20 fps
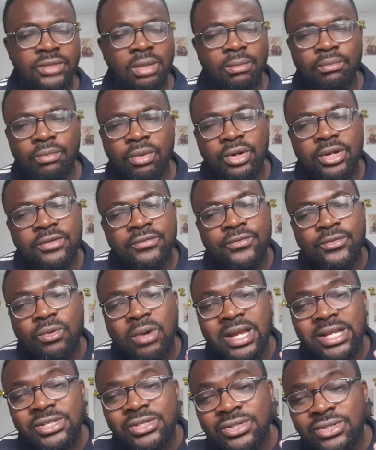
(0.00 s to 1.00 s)
But if
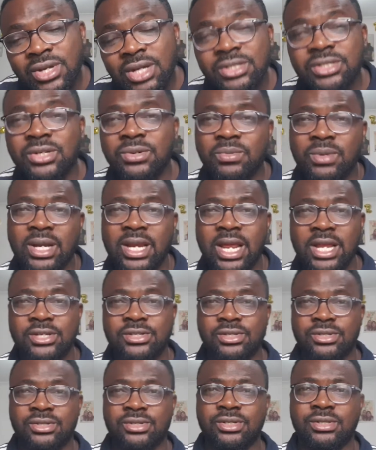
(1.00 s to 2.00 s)
you are in such a
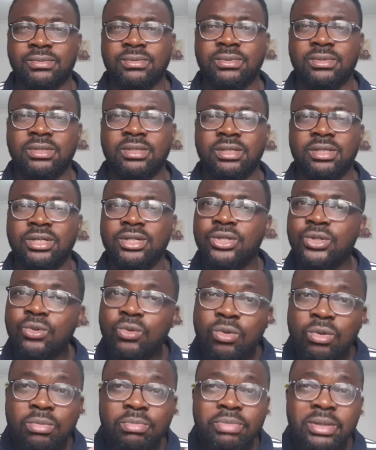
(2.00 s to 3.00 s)
relationship,
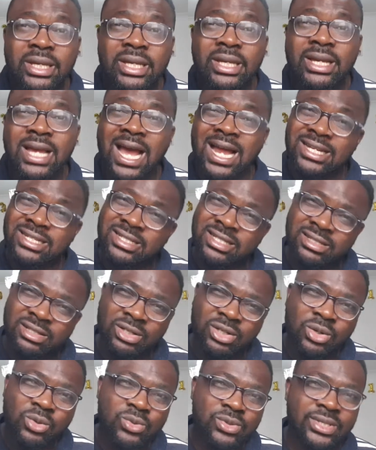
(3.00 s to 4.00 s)
you will be at the
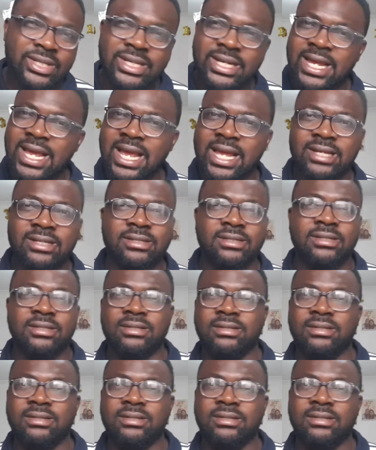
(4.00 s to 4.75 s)
losing end.